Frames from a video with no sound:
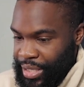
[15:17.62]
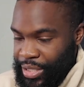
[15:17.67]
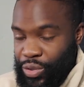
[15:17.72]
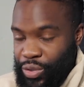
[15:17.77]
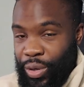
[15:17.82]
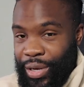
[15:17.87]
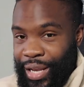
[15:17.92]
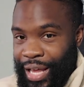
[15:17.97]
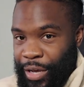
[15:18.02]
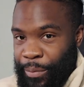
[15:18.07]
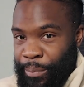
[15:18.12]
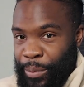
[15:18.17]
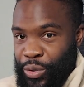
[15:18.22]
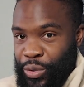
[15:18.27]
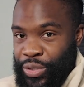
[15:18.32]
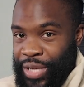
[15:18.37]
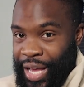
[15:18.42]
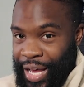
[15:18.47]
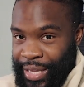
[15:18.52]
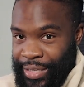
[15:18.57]
not like
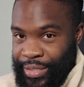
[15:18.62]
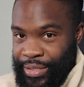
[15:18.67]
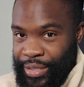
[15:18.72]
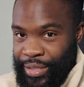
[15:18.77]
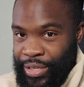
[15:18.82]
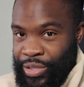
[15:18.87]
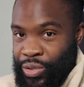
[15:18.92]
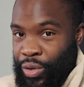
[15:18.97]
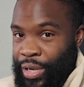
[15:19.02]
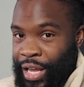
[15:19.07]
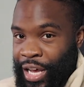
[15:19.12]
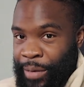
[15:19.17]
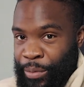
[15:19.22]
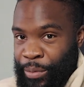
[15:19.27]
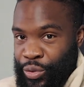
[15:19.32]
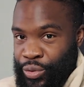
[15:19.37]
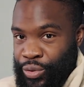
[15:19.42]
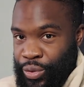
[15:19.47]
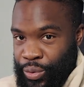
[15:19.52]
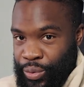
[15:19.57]
most guys. He's not like
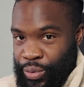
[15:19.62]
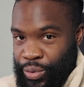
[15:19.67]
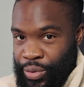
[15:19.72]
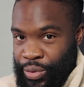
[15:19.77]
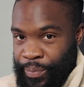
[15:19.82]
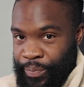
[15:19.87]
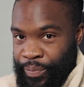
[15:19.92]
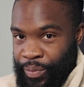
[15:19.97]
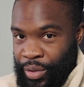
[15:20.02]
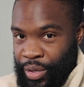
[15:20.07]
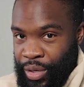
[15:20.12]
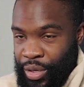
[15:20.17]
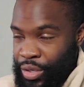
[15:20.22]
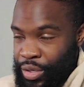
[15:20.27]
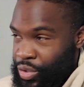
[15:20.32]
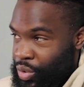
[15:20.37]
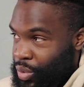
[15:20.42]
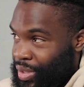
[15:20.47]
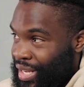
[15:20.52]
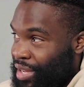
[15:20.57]
most dudes.
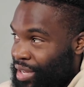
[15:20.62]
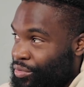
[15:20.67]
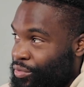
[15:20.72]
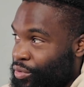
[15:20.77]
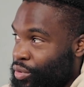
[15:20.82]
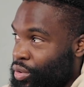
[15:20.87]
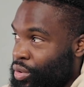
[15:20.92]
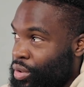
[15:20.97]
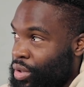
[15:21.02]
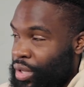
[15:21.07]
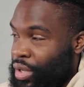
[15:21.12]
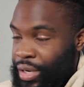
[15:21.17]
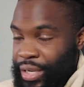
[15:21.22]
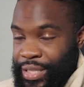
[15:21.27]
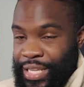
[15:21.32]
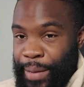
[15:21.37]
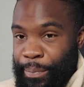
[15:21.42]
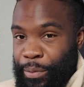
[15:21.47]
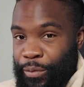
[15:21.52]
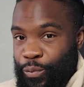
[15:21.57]
So therefore, the
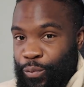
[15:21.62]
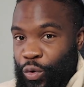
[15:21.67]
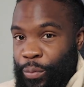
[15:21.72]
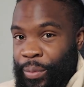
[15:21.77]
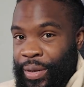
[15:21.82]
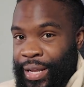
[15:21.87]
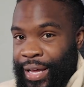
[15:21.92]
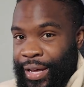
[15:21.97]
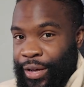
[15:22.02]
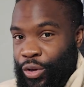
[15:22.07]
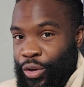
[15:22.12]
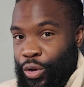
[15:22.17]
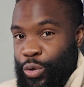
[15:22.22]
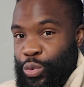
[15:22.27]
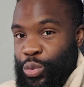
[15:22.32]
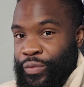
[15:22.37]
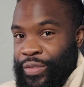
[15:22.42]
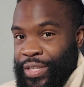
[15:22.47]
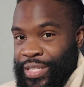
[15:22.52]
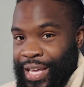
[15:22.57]
type of woman that
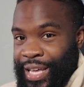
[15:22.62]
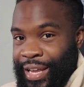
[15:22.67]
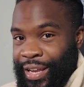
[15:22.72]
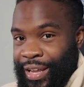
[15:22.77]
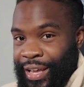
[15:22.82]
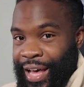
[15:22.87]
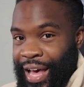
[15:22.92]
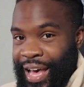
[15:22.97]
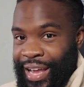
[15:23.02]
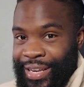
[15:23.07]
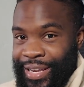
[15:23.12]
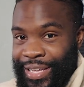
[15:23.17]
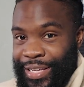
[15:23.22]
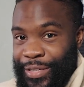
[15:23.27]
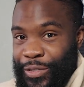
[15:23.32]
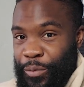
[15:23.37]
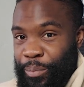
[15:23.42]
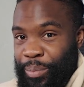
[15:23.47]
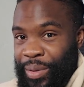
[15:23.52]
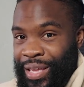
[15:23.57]
goes with this kind of guy
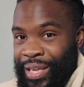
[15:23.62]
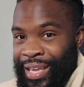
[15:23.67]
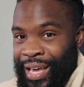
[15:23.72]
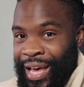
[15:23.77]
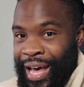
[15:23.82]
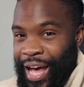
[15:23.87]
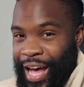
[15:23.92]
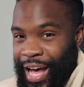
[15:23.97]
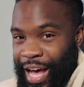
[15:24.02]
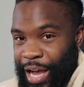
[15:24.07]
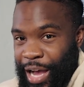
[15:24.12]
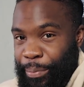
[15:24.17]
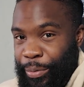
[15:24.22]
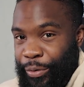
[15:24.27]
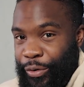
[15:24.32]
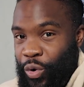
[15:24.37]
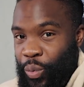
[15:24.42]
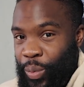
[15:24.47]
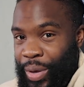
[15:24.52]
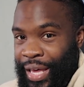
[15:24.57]
needs to be
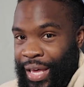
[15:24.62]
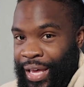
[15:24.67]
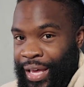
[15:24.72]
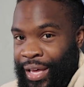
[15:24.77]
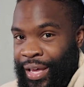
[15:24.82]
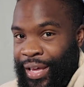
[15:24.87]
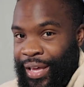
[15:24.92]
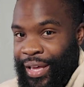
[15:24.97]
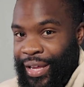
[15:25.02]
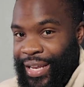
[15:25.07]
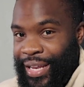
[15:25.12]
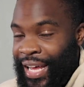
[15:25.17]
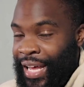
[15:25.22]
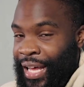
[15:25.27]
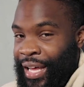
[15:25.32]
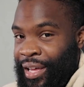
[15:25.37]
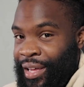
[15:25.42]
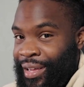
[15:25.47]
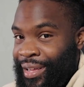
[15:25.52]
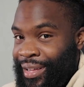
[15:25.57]
hyper aware
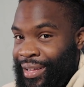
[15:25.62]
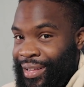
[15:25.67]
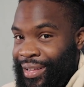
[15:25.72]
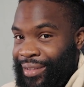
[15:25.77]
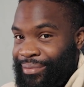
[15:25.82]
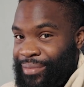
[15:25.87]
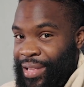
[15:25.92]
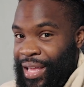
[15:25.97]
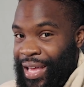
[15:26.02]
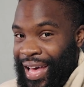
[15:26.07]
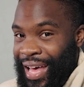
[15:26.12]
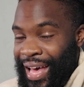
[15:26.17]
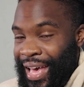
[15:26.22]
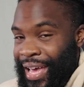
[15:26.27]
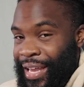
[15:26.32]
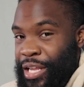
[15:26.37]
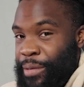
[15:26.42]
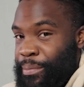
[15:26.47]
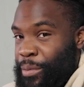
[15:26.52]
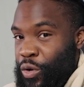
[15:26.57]
that at
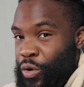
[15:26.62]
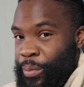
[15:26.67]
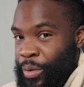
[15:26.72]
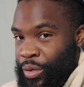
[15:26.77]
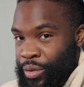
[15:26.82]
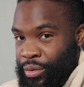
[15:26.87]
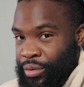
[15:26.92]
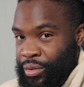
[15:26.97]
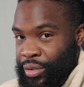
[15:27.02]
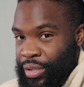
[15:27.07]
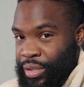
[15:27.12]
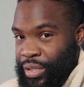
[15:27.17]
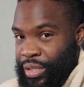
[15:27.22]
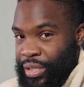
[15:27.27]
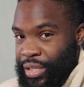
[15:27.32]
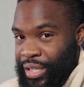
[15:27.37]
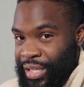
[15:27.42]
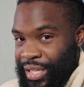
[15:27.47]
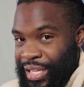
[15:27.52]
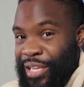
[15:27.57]
any moment,
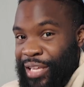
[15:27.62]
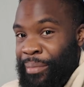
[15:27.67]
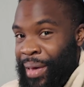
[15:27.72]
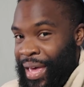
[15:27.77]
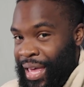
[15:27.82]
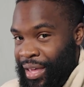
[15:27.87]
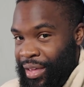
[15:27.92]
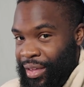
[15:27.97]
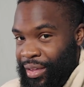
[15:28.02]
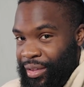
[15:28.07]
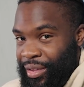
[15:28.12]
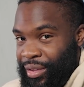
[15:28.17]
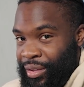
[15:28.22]
he may